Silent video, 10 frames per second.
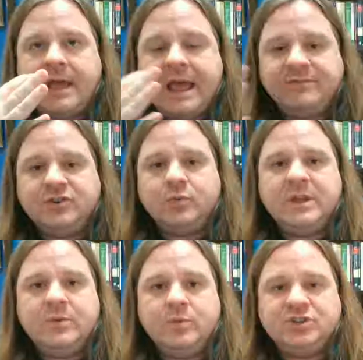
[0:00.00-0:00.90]
after
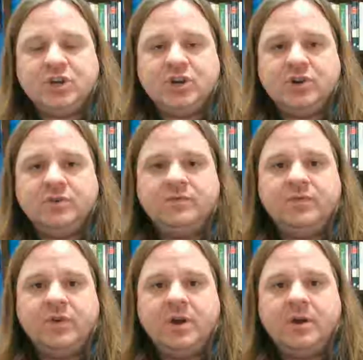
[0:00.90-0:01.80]
we return
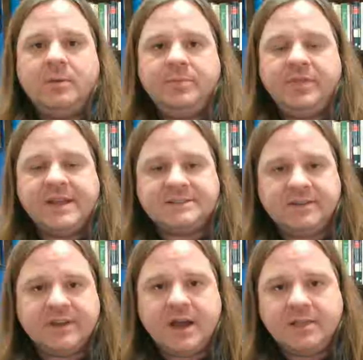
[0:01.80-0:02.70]
from the
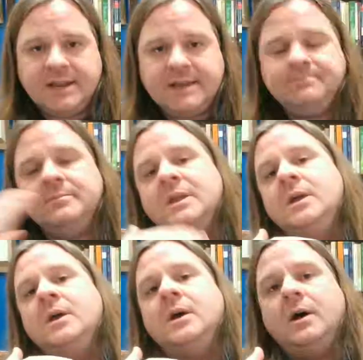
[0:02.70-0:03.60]
Thanksgiving holiday.
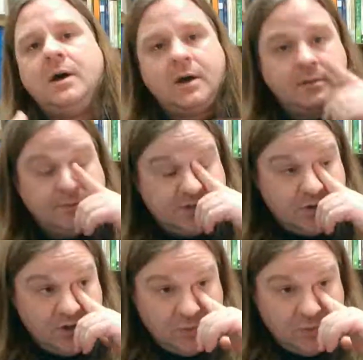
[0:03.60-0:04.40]
So